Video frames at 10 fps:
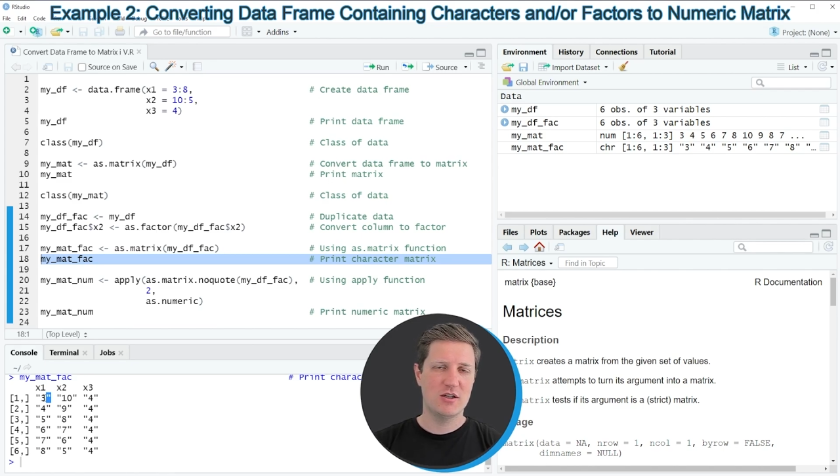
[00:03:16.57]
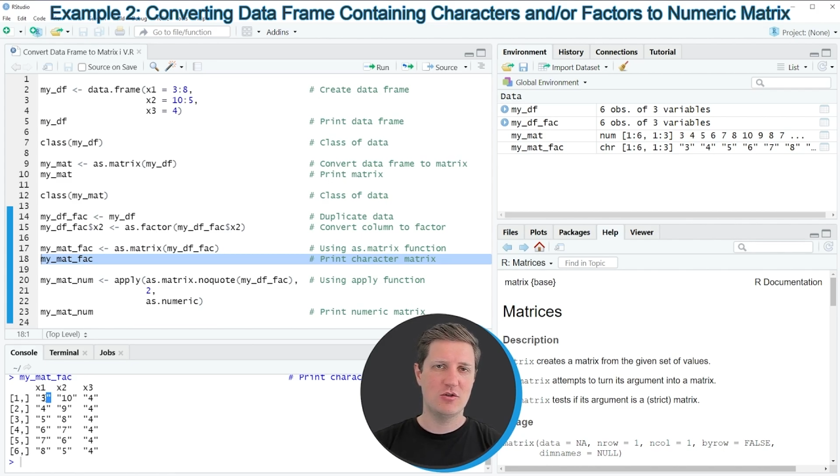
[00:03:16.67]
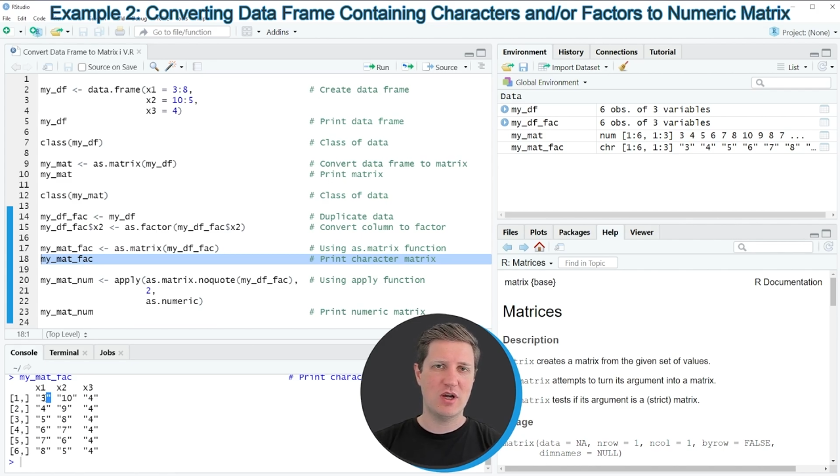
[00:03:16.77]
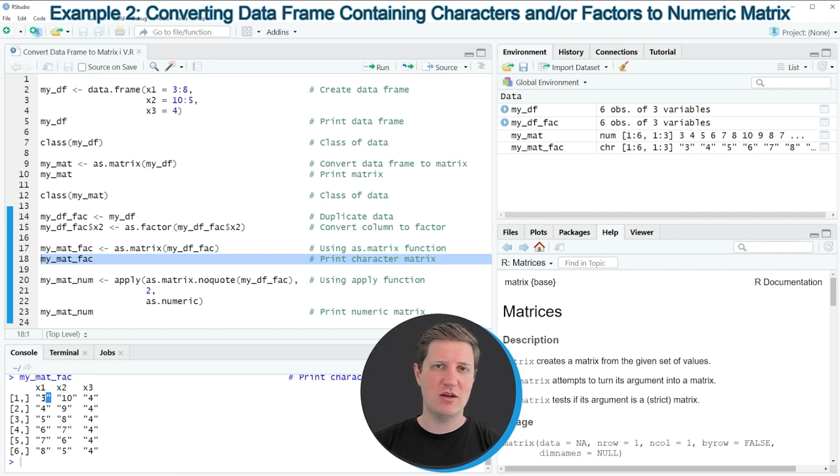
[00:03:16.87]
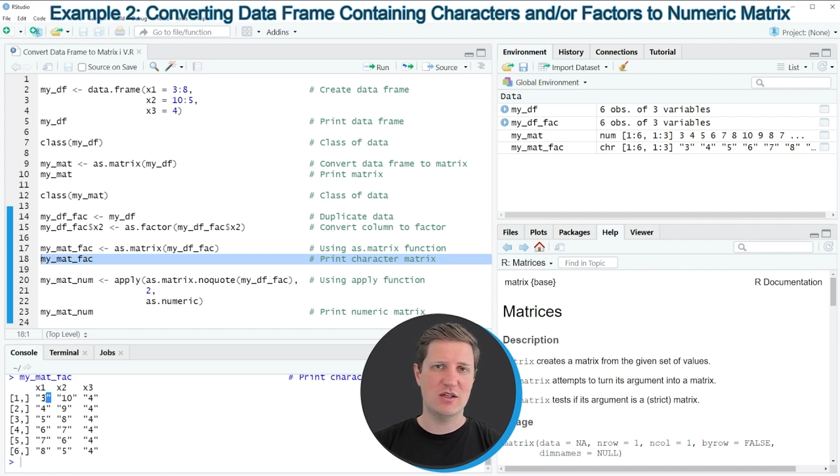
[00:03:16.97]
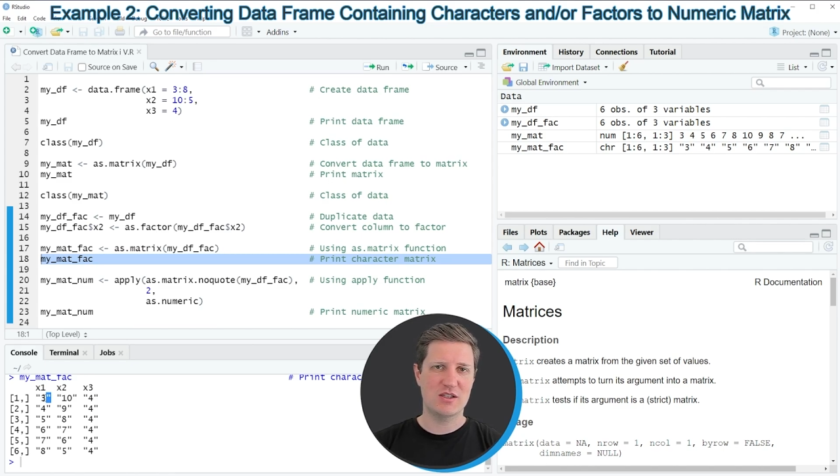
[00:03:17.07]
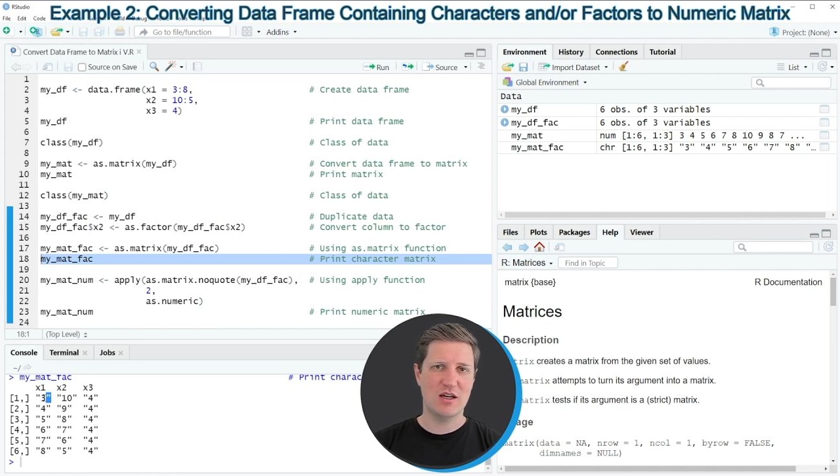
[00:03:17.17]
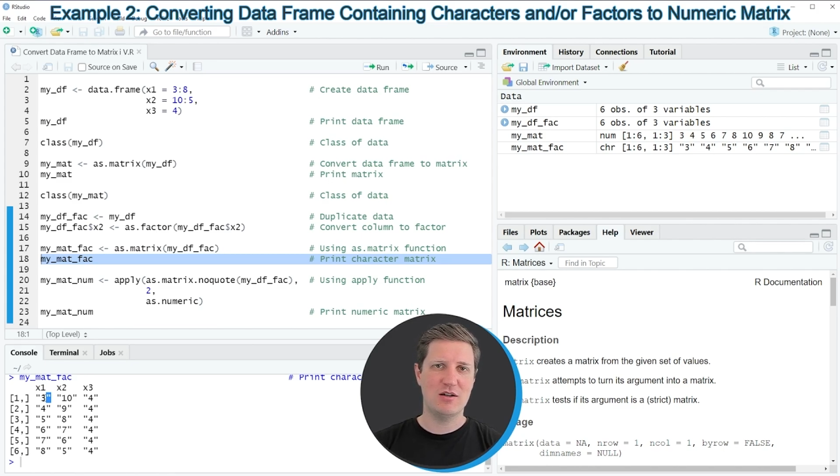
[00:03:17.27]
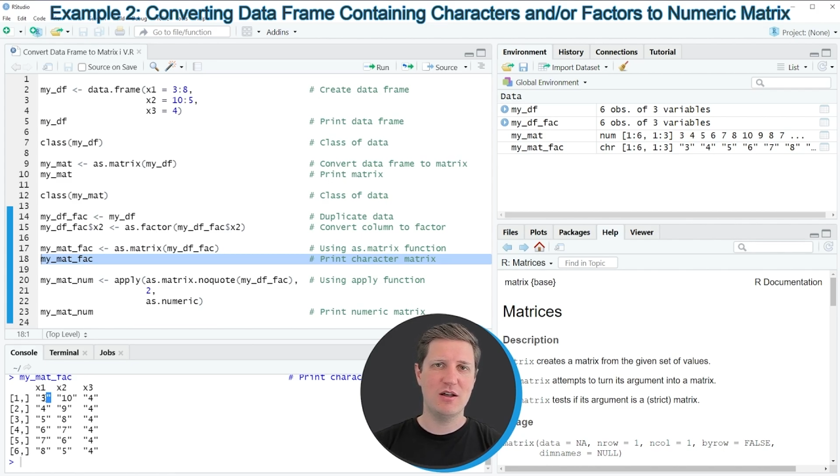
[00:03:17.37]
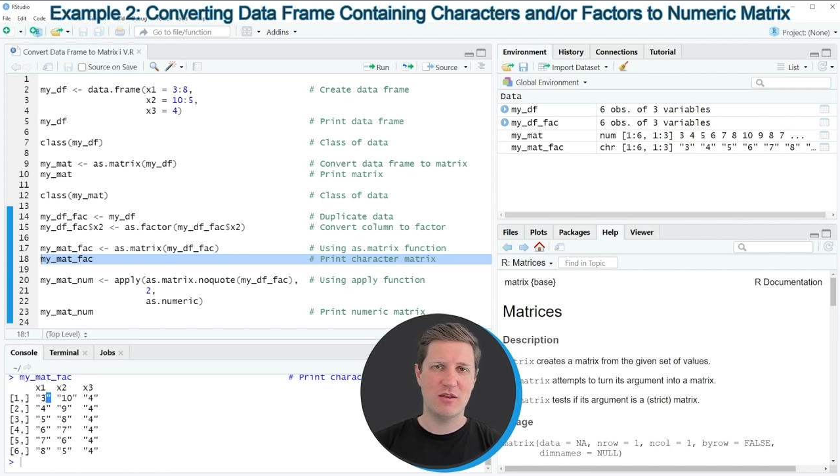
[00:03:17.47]
to get
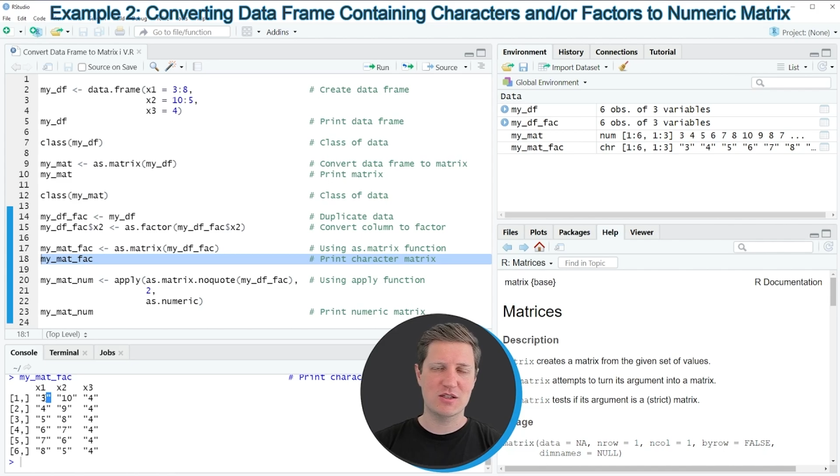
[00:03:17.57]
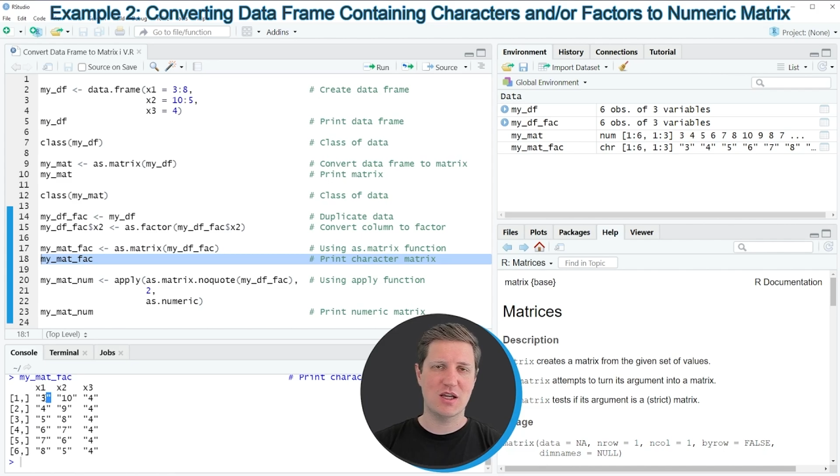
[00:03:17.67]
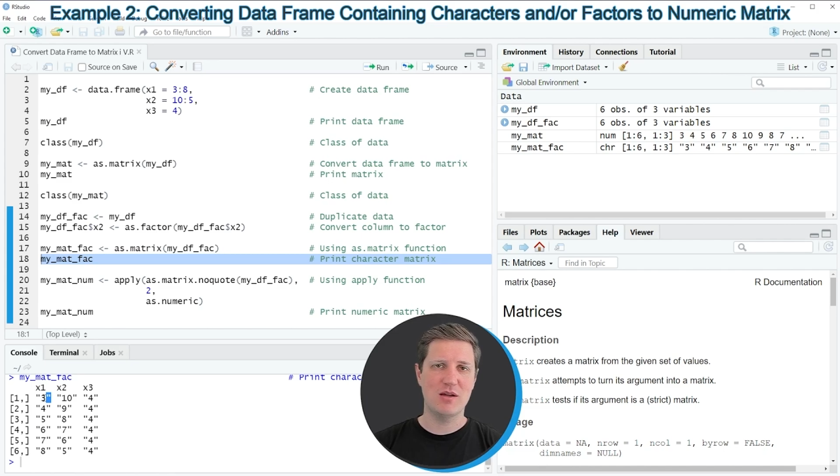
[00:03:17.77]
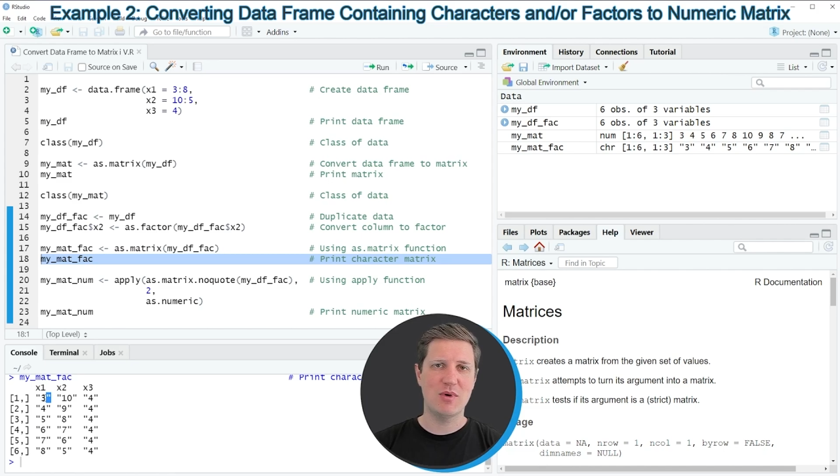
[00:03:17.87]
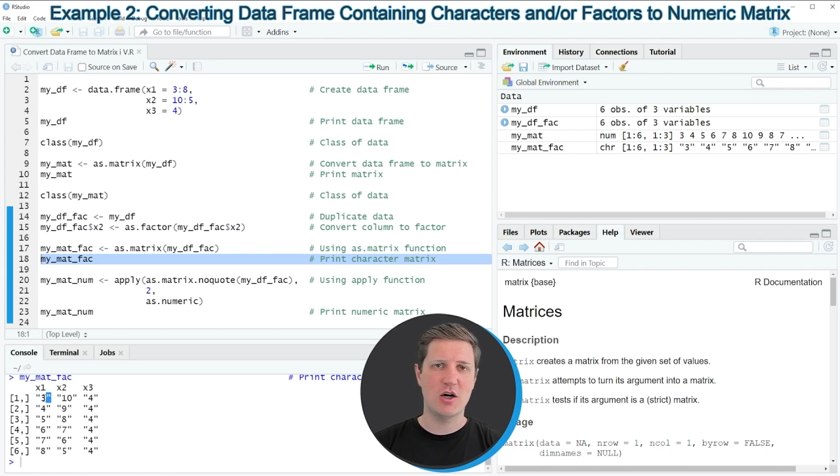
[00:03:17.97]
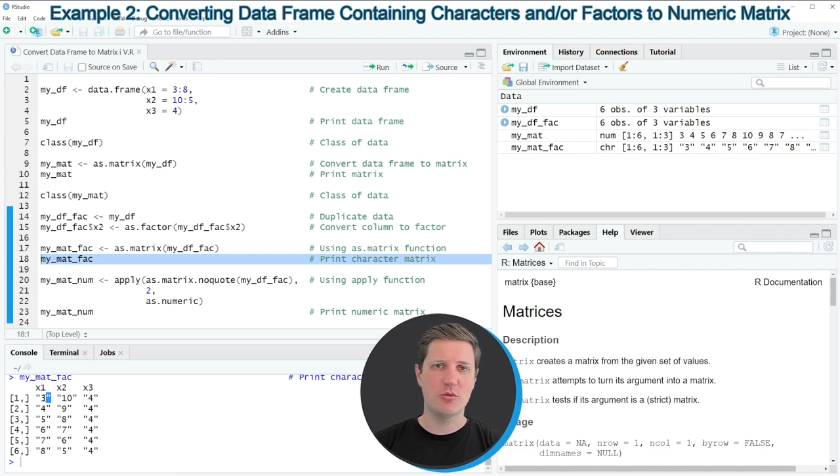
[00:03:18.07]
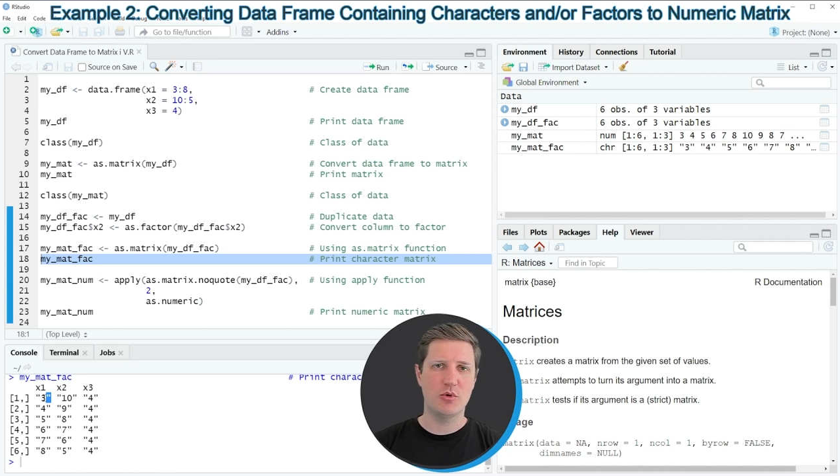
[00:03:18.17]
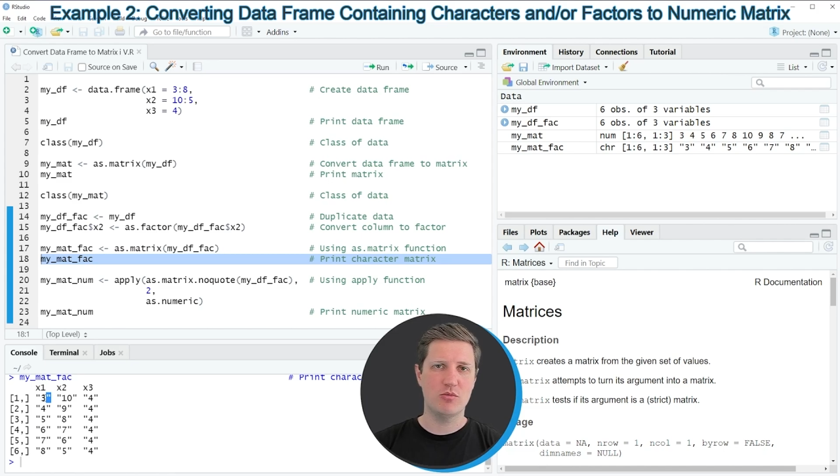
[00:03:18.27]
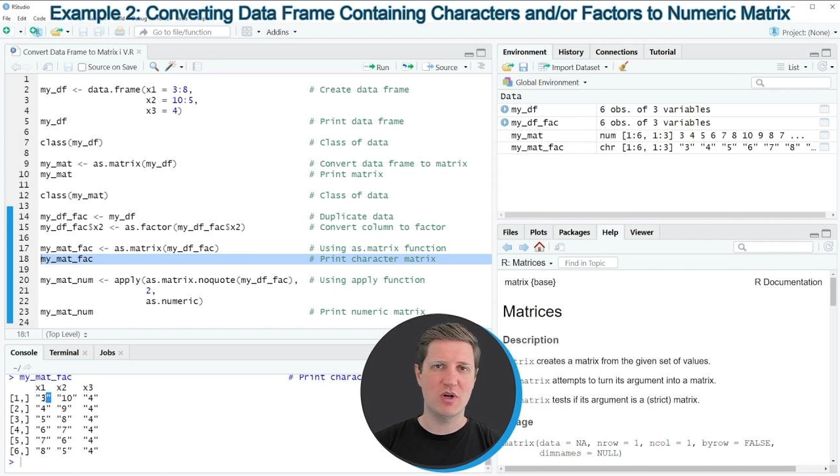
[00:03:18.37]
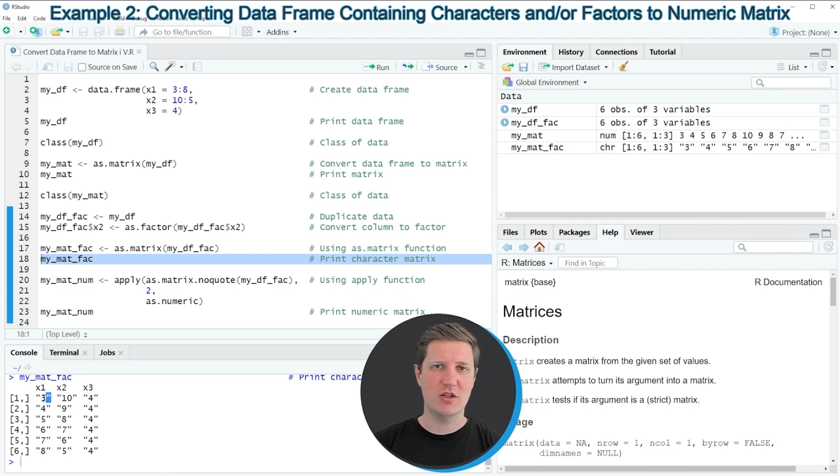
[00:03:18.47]
exactly the same
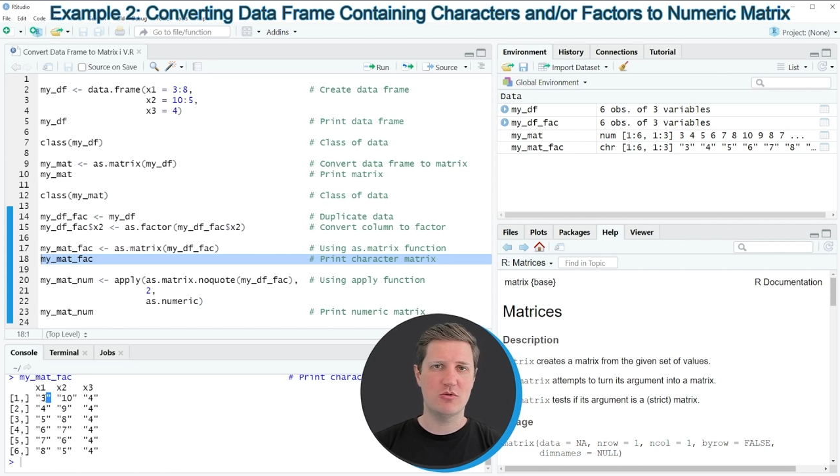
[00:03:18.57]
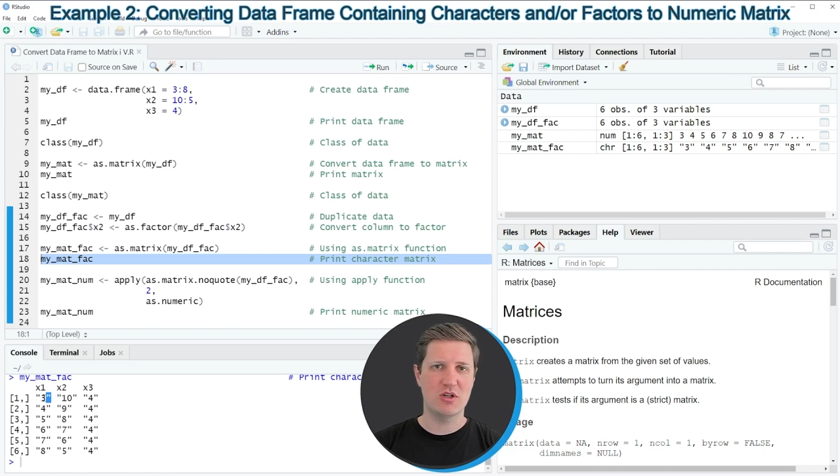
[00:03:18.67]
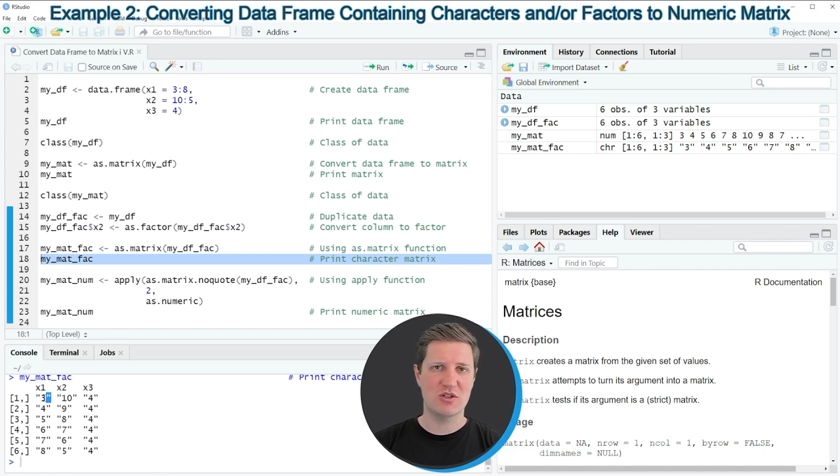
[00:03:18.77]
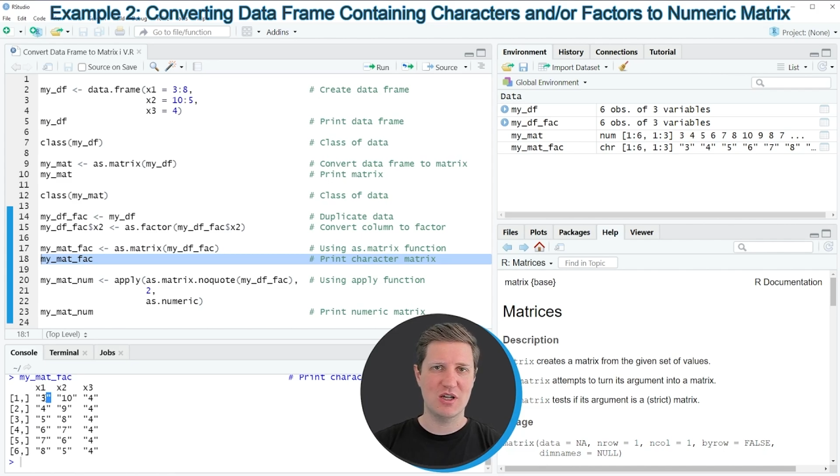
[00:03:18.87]
output matrix